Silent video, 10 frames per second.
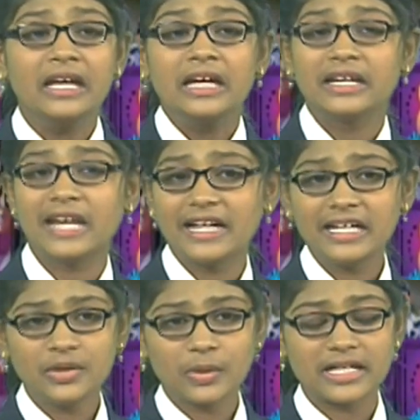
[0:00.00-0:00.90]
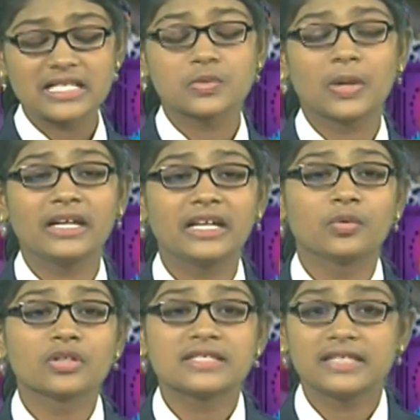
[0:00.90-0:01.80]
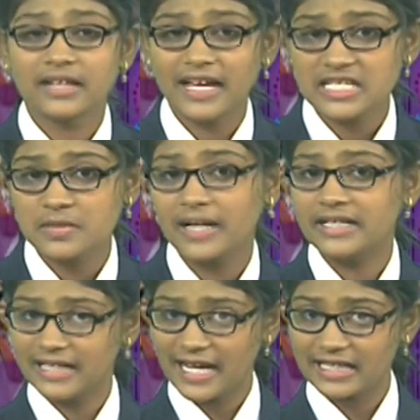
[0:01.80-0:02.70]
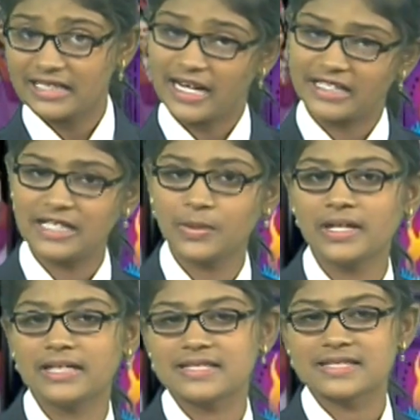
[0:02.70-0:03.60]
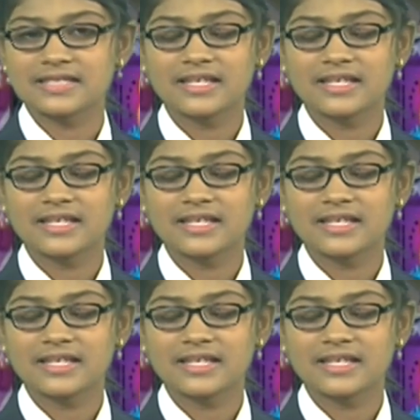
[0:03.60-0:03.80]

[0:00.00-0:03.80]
in 1920s when it was theorized by Dirac in 1920s.